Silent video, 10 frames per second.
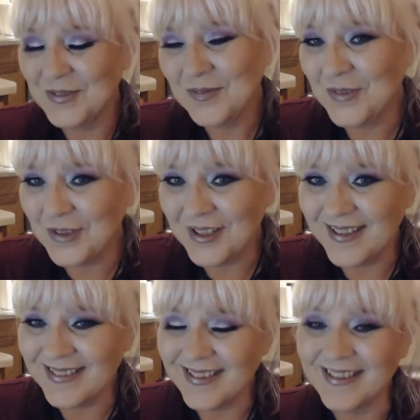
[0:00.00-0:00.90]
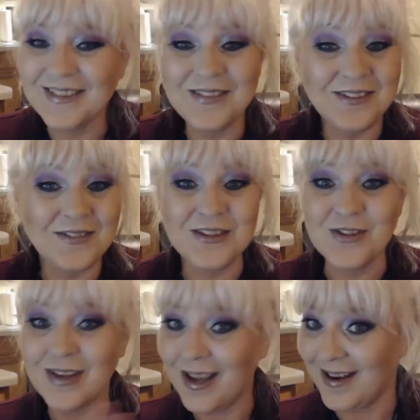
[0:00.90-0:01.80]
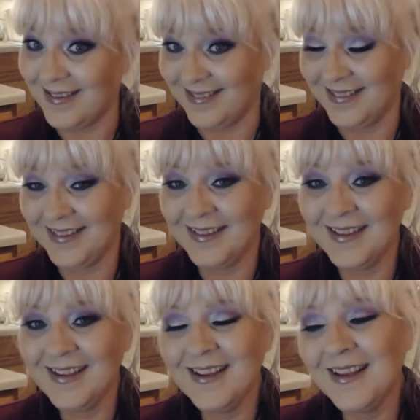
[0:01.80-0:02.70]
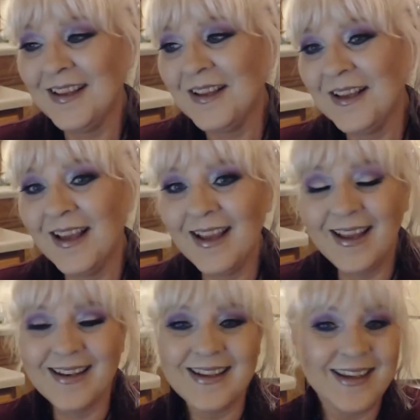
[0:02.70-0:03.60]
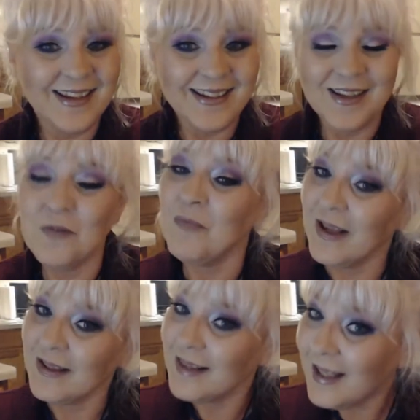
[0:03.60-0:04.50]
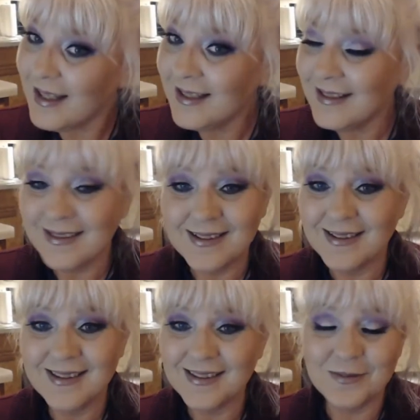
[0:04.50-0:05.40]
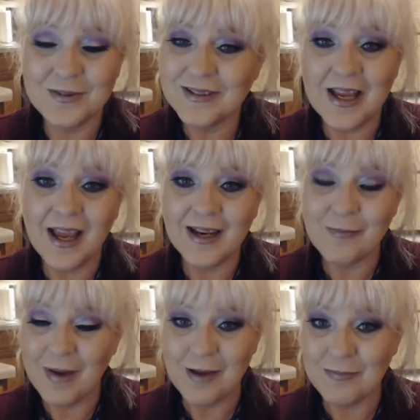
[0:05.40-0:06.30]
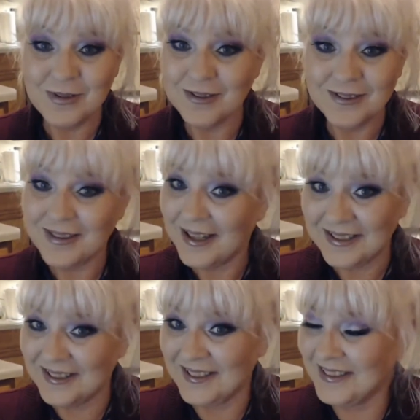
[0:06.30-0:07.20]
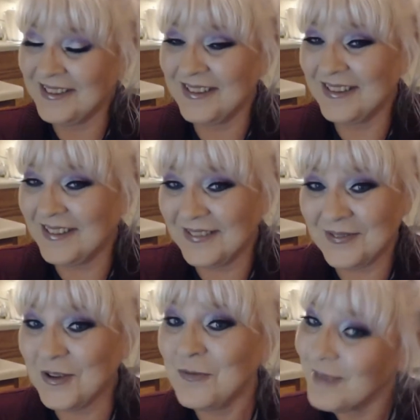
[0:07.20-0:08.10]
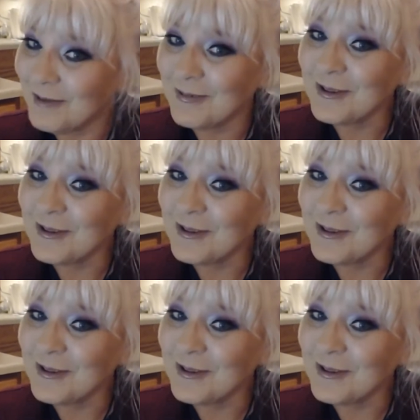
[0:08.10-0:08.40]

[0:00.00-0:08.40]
4 days later, there was none. And again, back then, this was not a popular color for people to